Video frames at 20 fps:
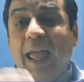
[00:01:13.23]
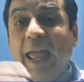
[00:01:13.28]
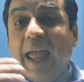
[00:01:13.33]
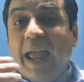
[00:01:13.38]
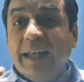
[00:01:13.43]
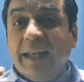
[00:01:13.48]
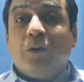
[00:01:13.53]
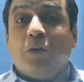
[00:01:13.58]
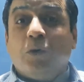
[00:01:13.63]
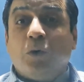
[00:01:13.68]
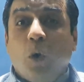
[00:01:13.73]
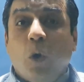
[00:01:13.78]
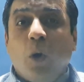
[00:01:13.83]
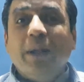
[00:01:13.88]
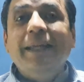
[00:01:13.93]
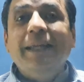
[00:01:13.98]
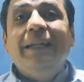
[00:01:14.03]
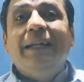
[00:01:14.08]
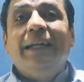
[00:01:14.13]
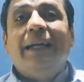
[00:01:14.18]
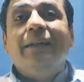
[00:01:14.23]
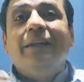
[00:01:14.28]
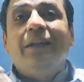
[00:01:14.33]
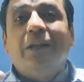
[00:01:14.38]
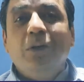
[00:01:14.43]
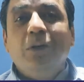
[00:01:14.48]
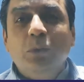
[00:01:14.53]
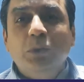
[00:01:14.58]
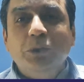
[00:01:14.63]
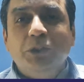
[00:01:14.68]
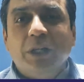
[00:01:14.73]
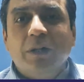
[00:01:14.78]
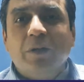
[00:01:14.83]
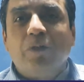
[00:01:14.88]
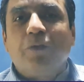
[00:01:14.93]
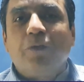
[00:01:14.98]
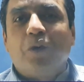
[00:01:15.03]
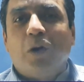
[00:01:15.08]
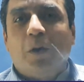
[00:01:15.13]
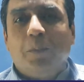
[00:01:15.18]
and drawing
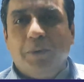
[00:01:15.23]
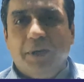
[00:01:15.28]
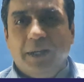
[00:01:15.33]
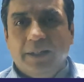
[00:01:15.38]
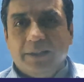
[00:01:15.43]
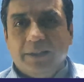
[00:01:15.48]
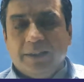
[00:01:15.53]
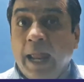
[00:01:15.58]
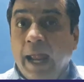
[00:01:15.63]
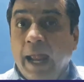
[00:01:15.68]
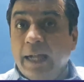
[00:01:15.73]
conclusions from data.